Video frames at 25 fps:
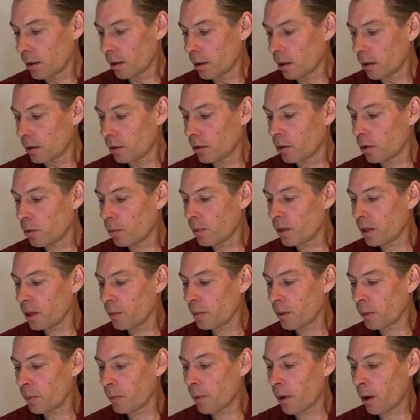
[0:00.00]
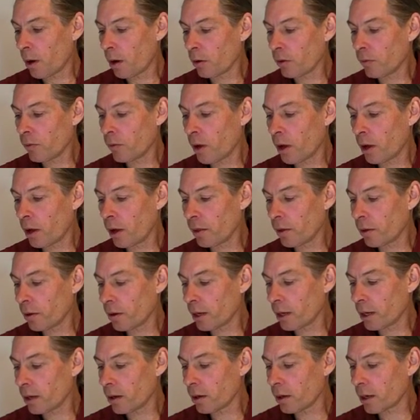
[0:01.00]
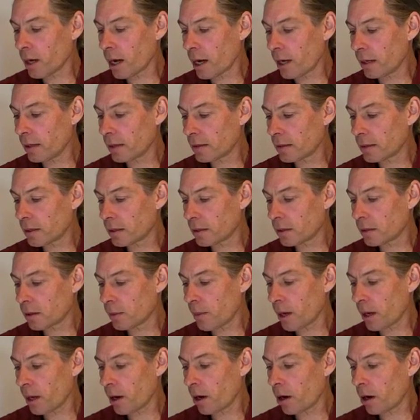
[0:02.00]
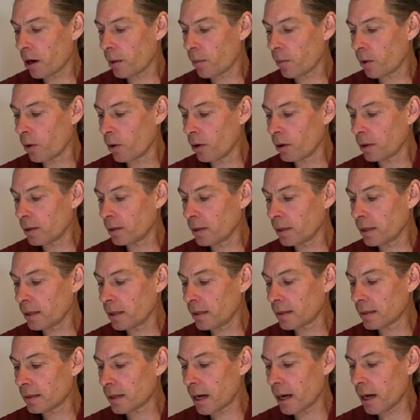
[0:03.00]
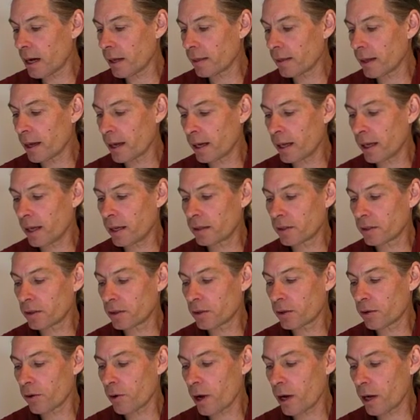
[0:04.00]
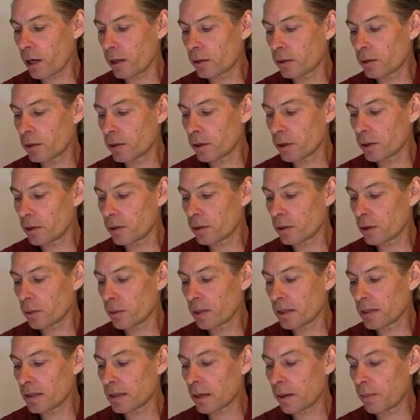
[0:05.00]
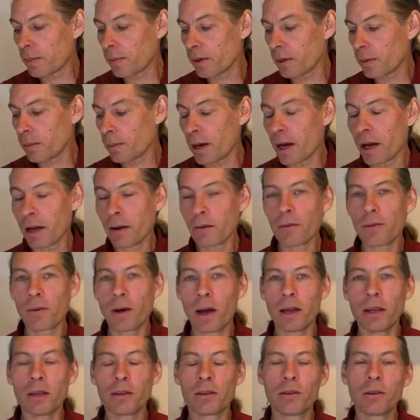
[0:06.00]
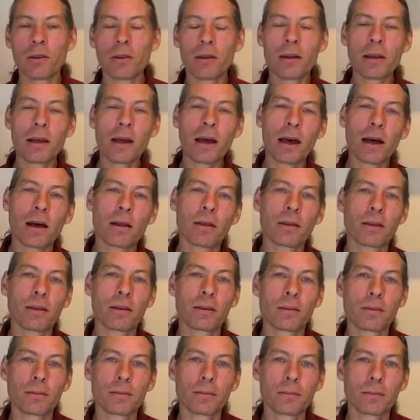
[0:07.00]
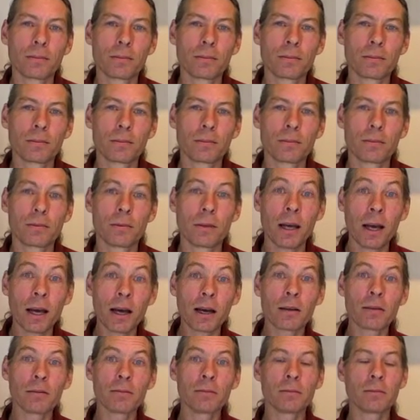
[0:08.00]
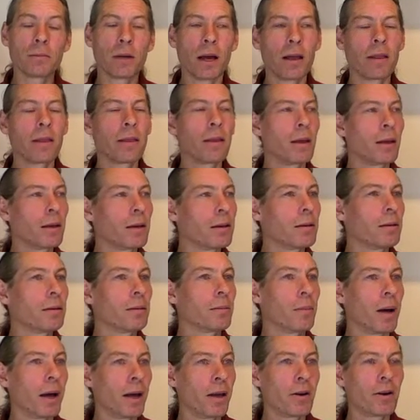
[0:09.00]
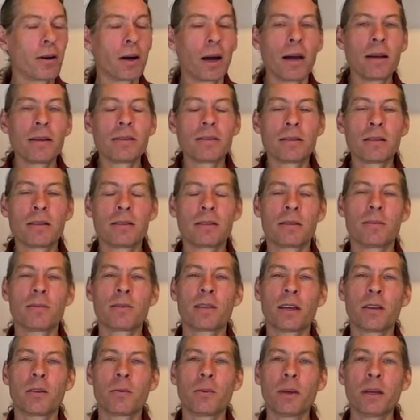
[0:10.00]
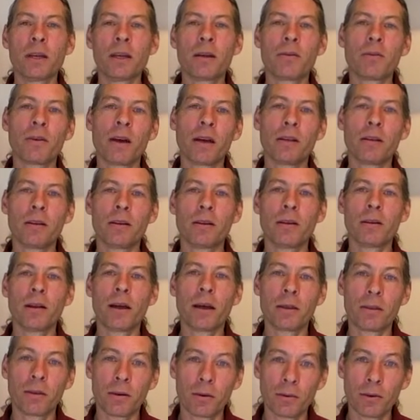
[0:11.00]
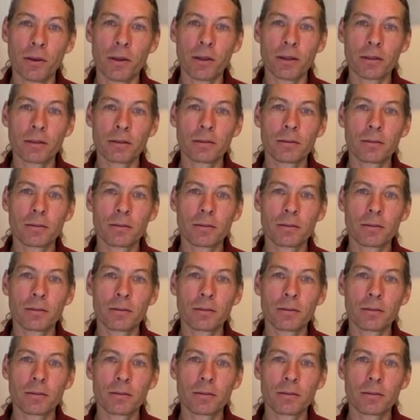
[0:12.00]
Two people both following their inner guidance system may harmoniously decide that it's correct to determine something by a fight to the death. Yeah, I think my inner guidance system says we need a fight to the death over this.